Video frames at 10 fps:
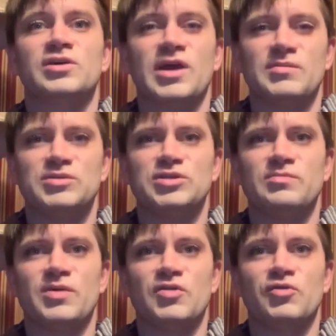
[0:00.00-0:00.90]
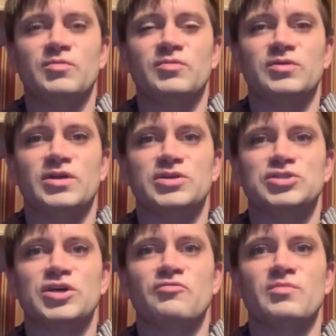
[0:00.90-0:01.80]
came into the bedroom that I
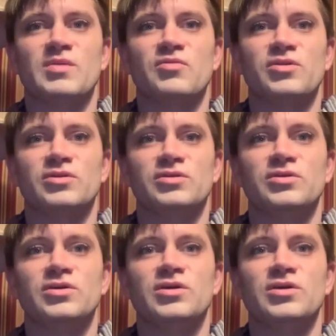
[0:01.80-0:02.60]
shared with my brother